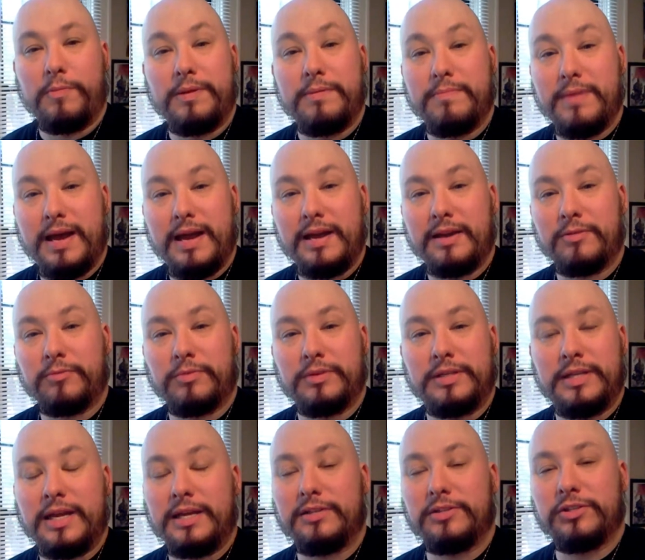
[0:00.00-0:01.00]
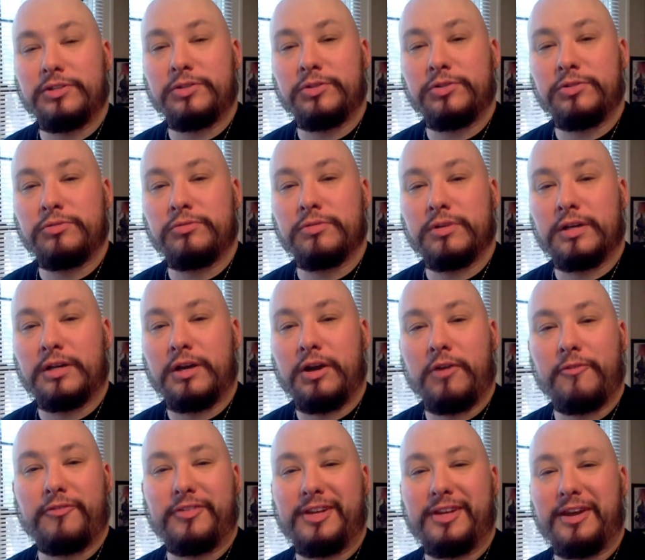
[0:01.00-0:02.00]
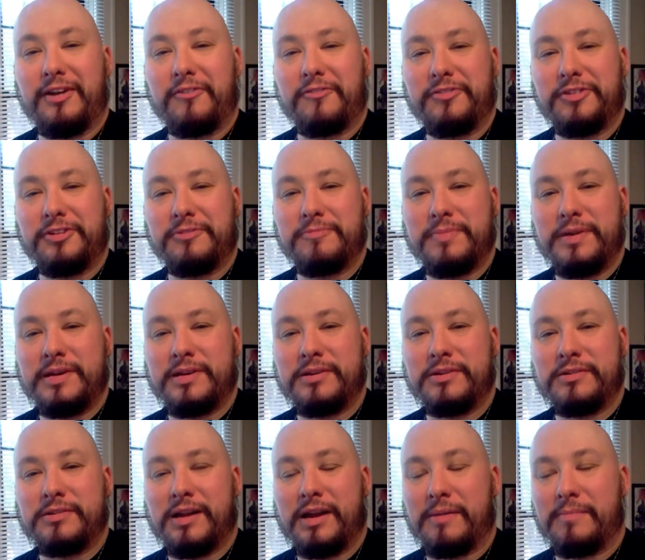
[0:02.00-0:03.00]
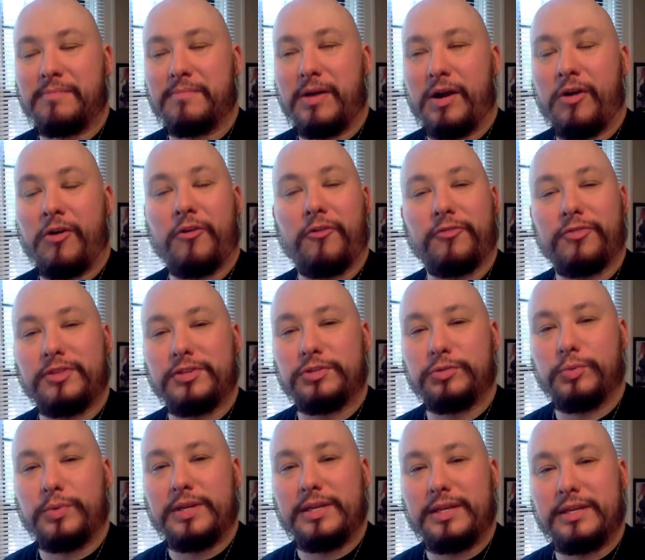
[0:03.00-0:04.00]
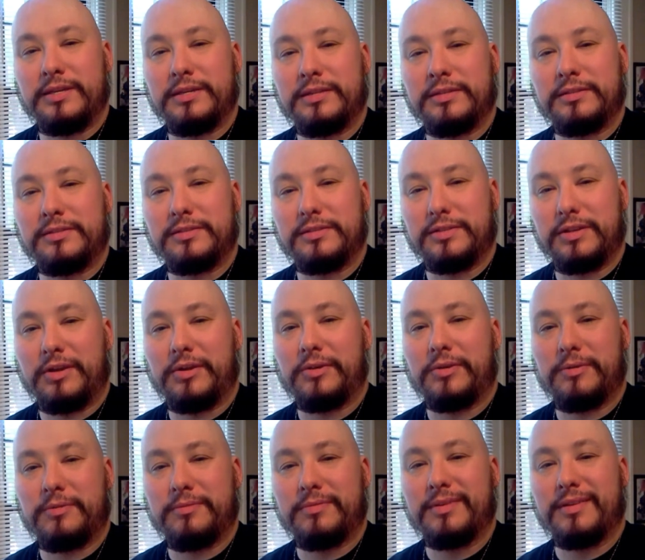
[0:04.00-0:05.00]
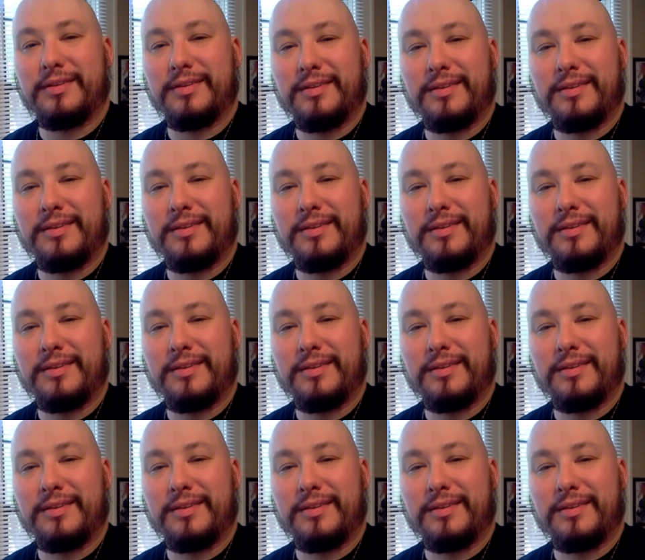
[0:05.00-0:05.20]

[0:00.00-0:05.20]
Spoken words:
We'll be back with day 2. Hopefully I'll feel better. I'm off this weekend, so